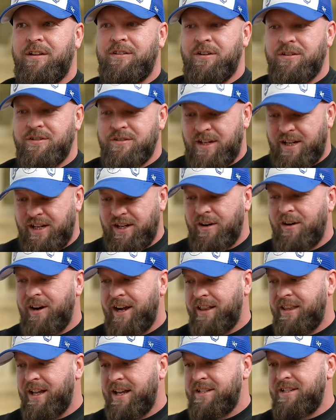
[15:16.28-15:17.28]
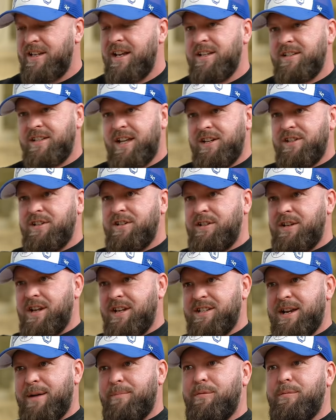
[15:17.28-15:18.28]
a guide that says their
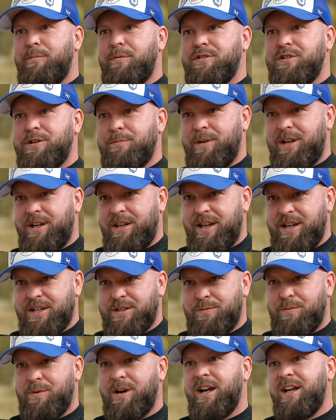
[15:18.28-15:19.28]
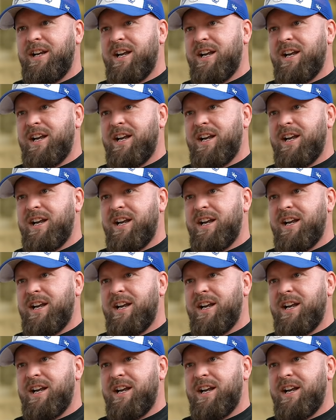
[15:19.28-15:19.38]
temperament should be this way.